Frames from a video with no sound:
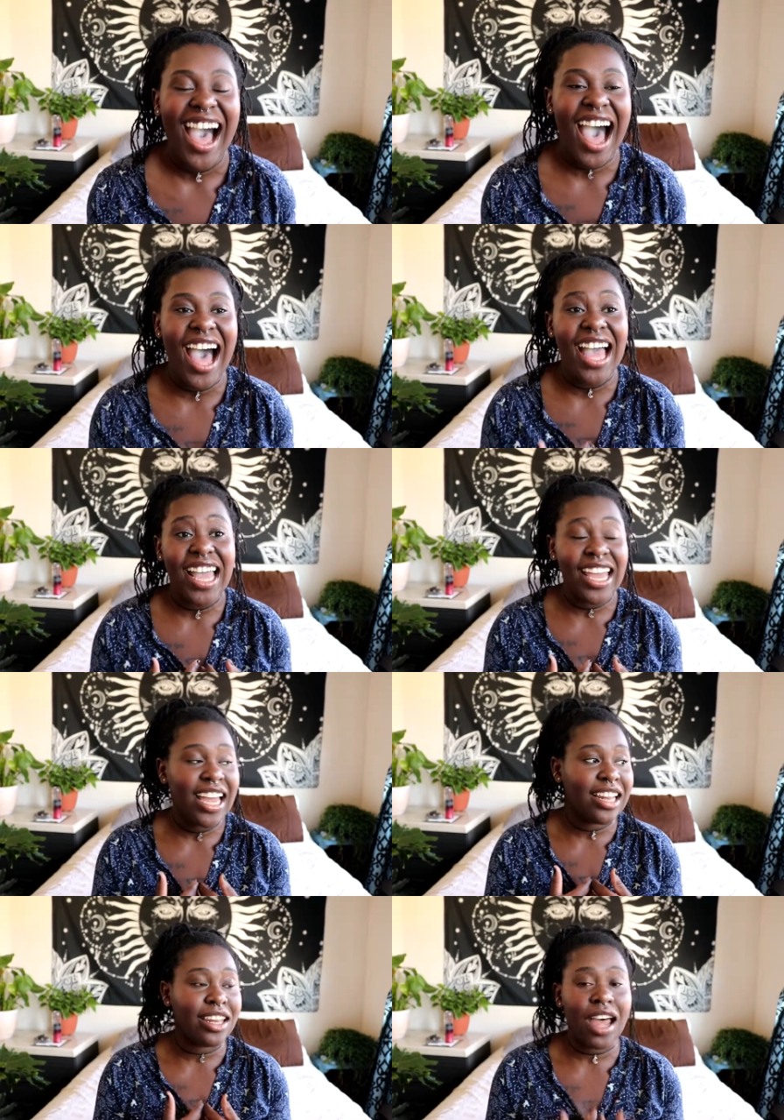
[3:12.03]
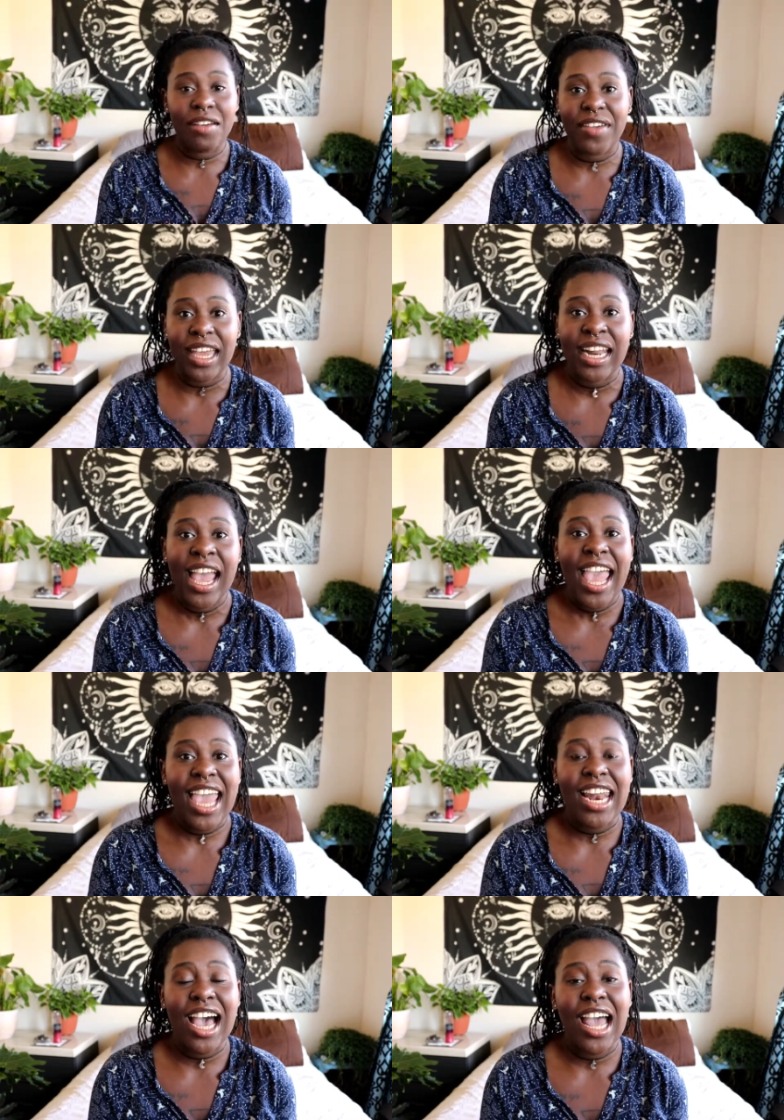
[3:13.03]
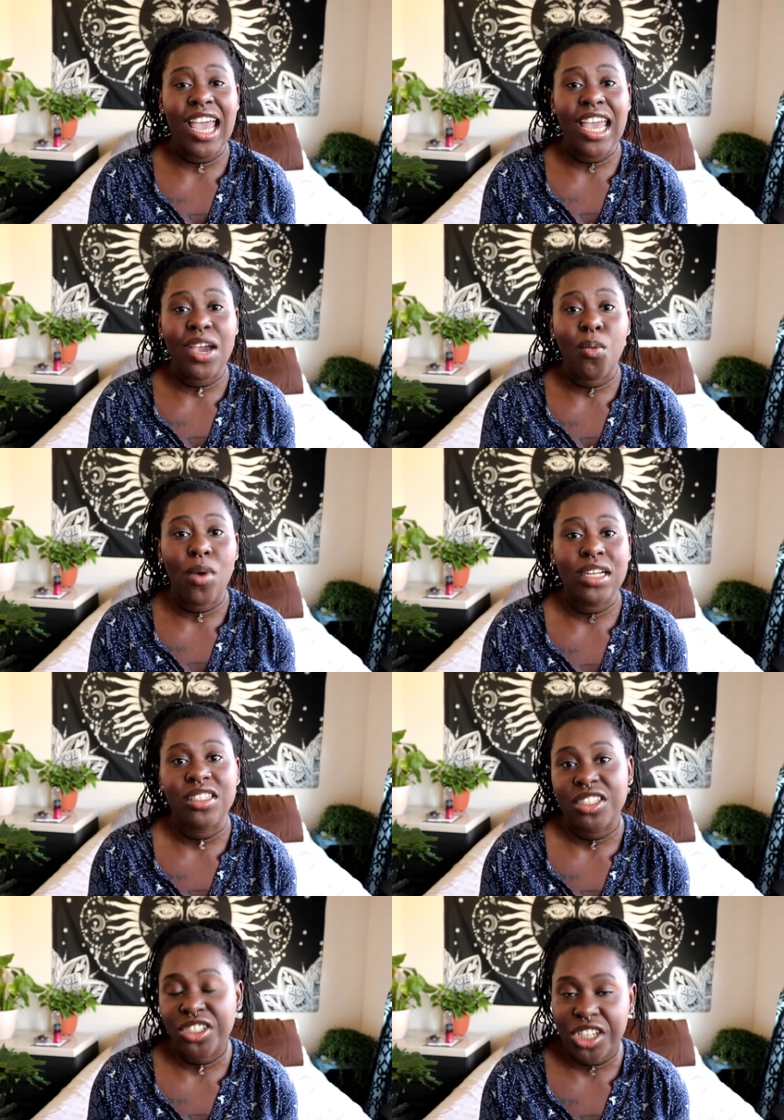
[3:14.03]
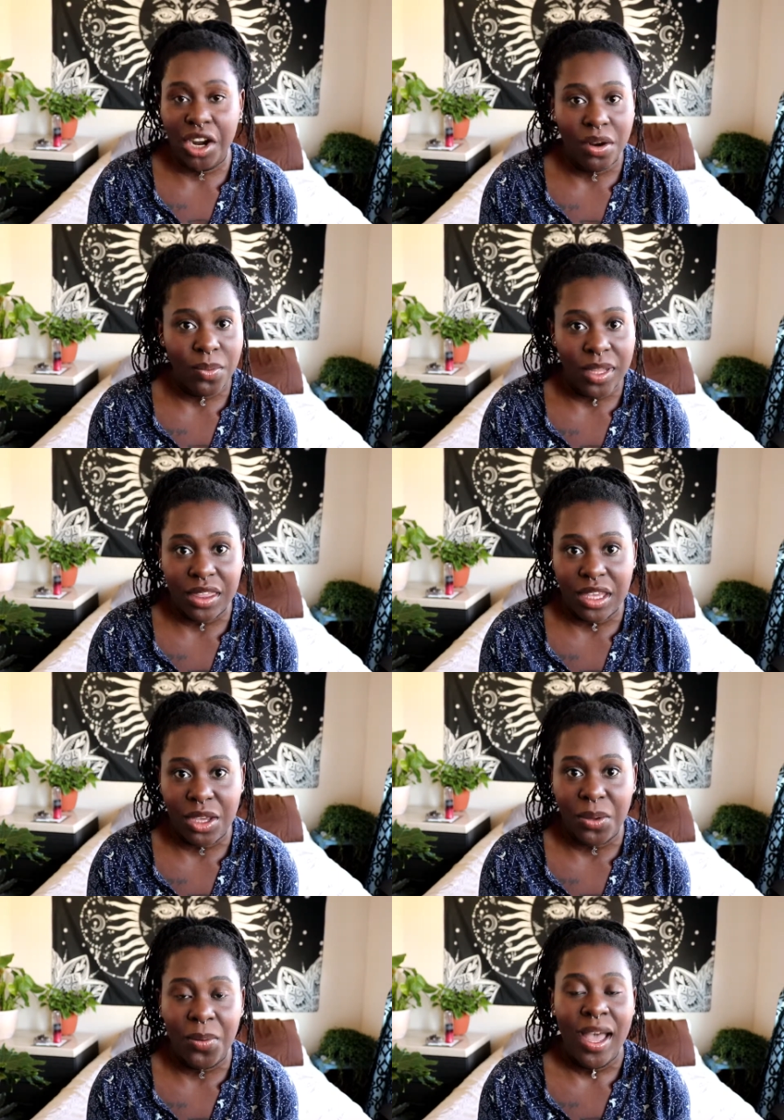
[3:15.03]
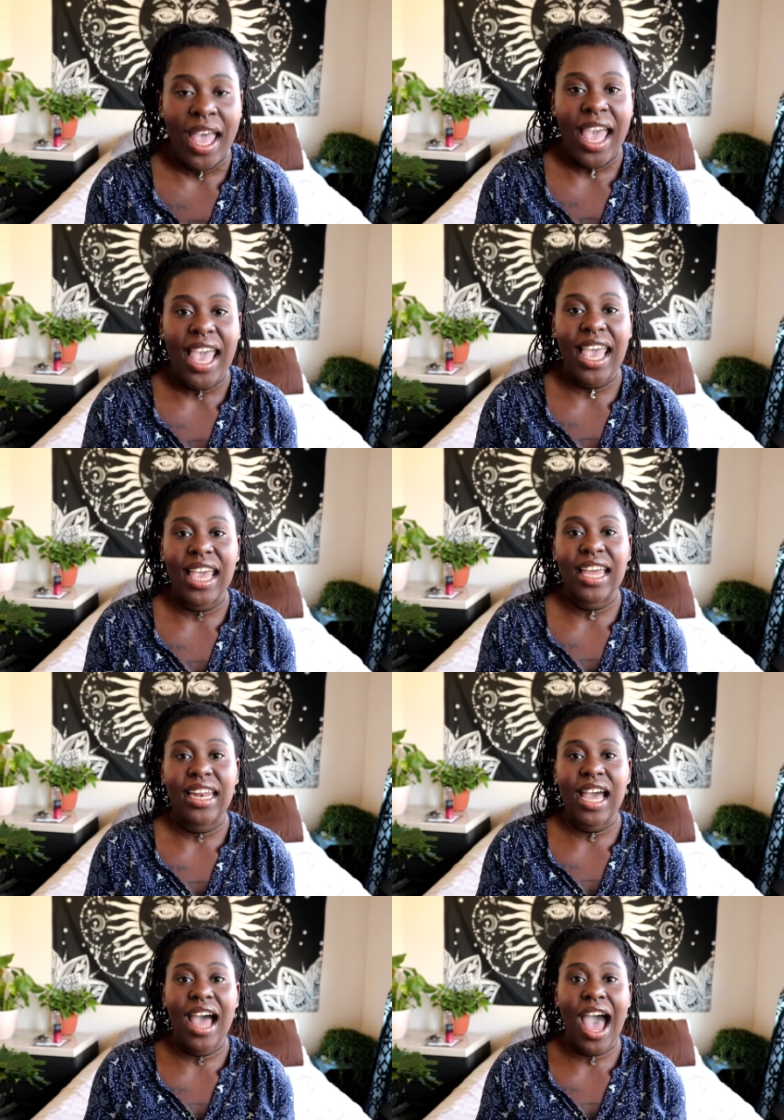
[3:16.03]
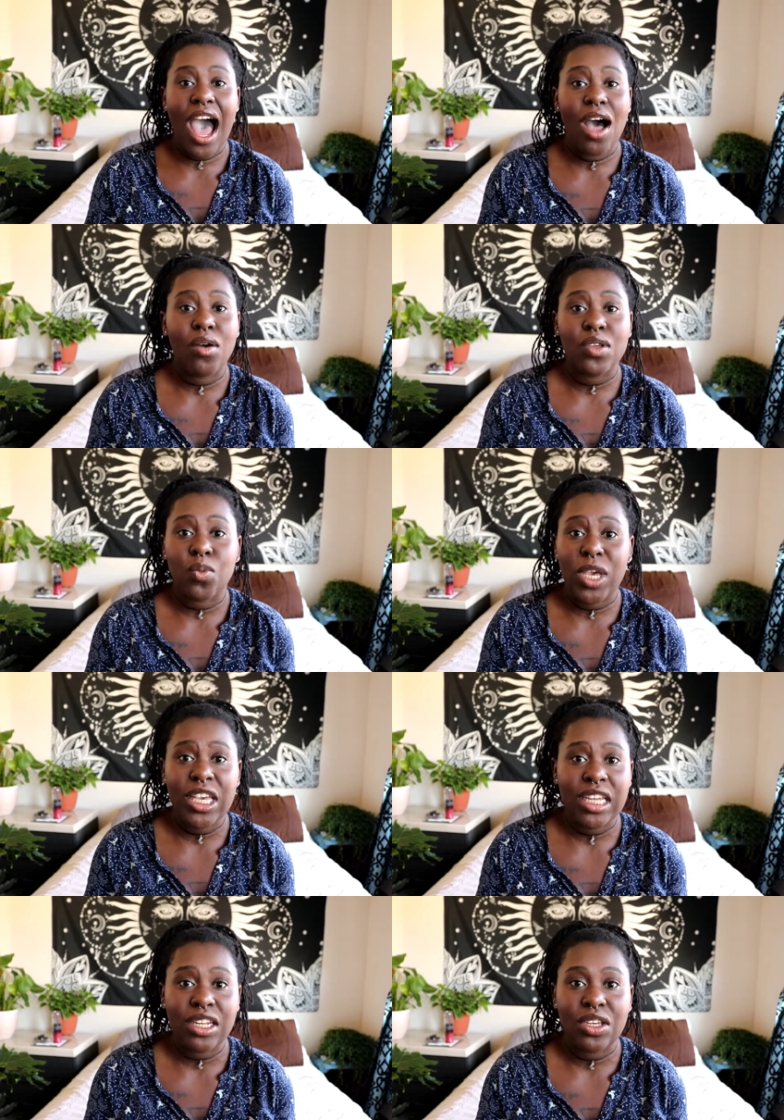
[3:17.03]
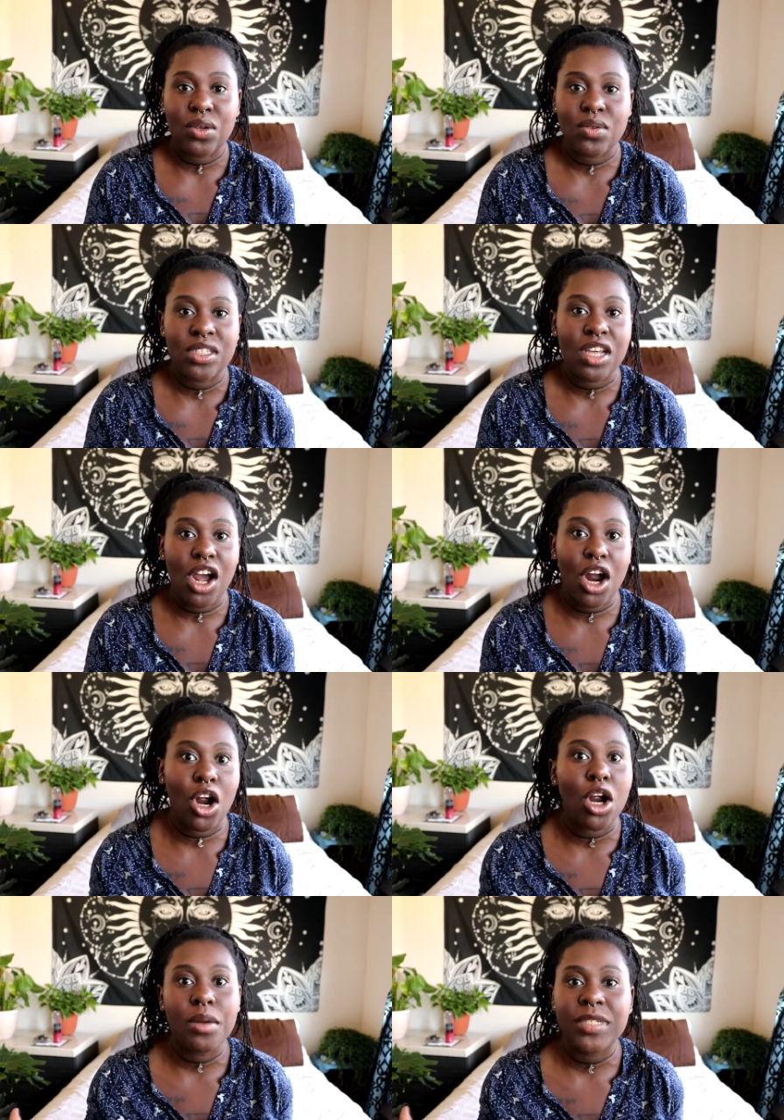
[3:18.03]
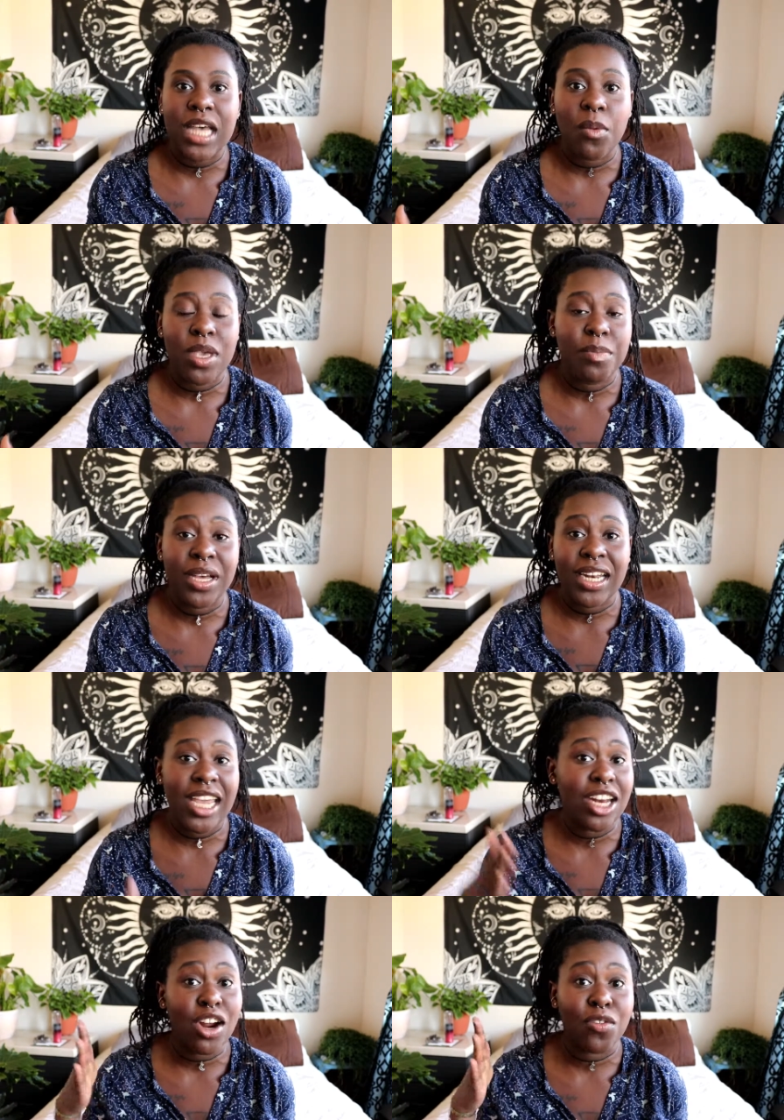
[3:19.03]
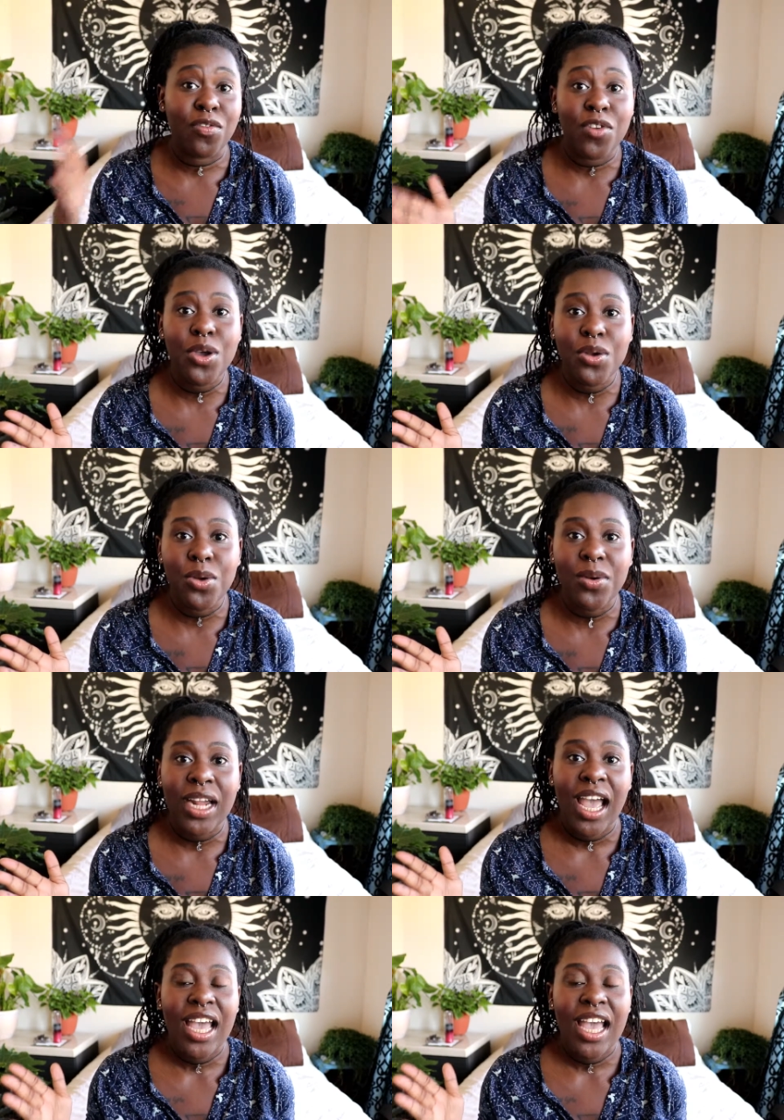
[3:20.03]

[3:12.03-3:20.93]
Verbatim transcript: I love it and I want to share it with you and how we can use the herbs that we put in our food